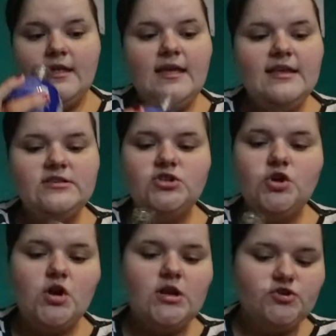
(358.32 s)
It is a
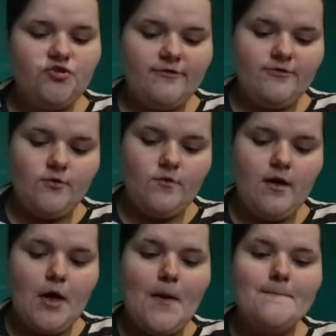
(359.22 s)
chocolate truffle
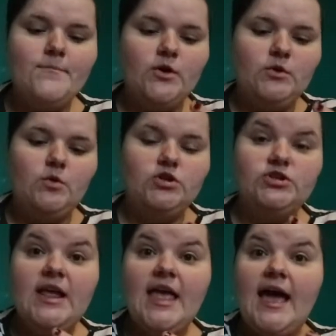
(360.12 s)
body
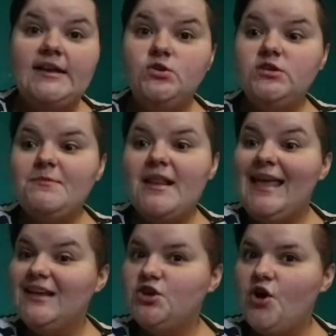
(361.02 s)
wash. I do smell a
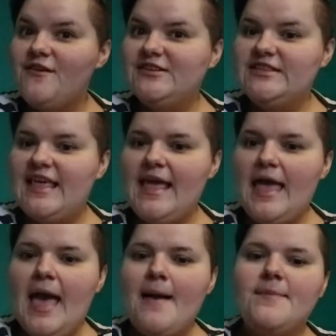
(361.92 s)
hint of orange in there,
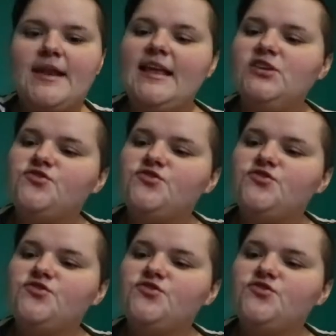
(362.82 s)
but it is